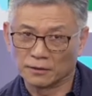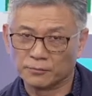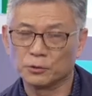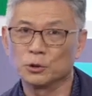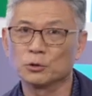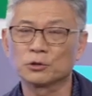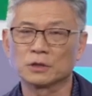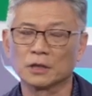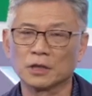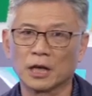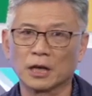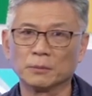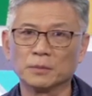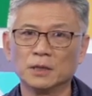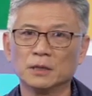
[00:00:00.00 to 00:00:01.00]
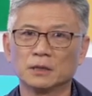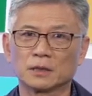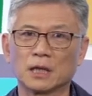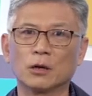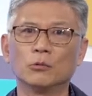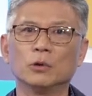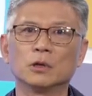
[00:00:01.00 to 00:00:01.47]
if we use the name,
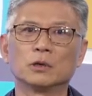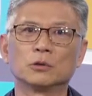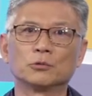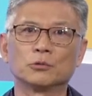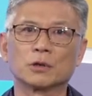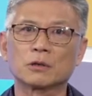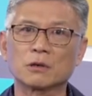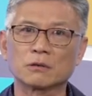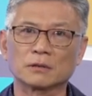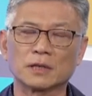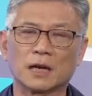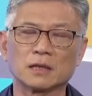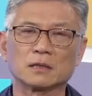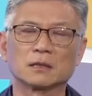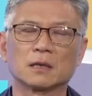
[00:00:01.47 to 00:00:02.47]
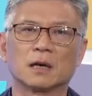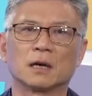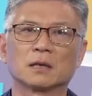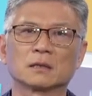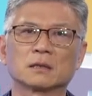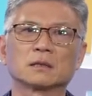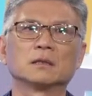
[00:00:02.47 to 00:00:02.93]
they will recognize
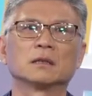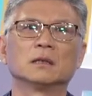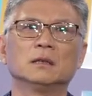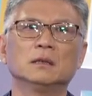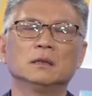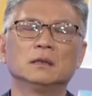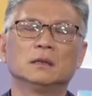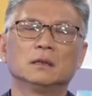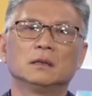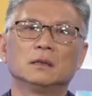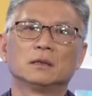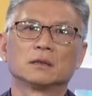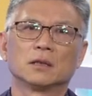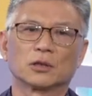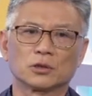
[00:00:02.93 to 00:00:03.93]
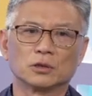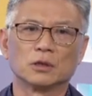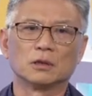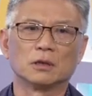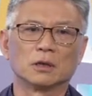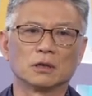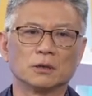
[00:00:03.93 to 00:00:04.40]
us the
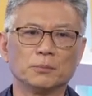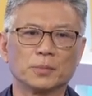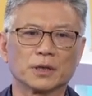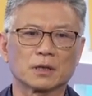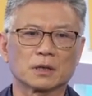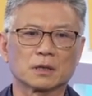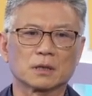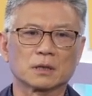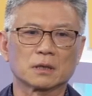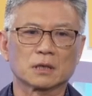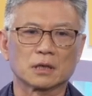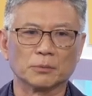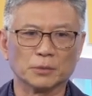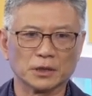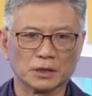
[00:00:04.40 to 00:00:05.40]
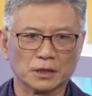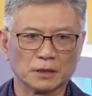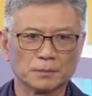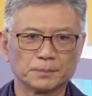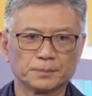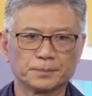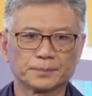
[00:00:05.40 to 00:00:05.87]
National Olympic
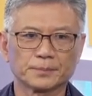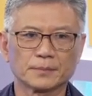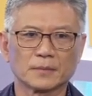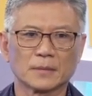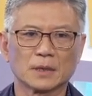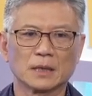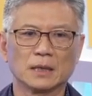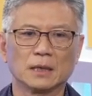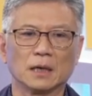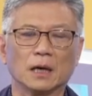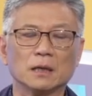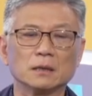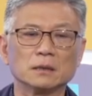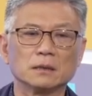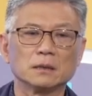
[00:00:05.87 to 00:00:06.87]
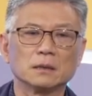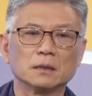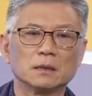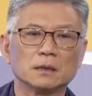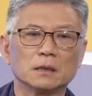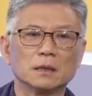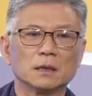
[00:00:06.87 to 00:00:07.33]
Committee. And
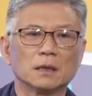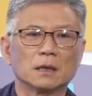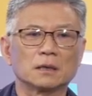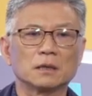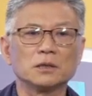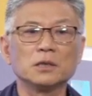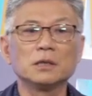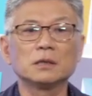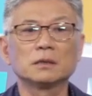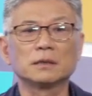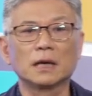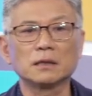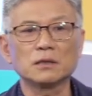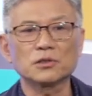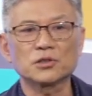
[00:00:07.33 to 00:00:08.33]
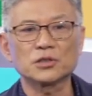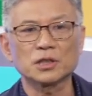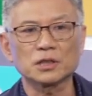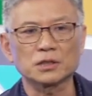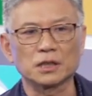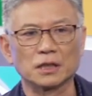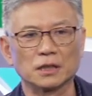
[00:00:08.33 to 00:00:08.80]
at the year
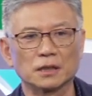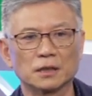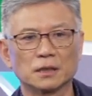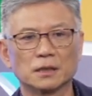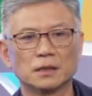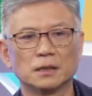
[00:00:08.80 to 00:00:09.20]
1960,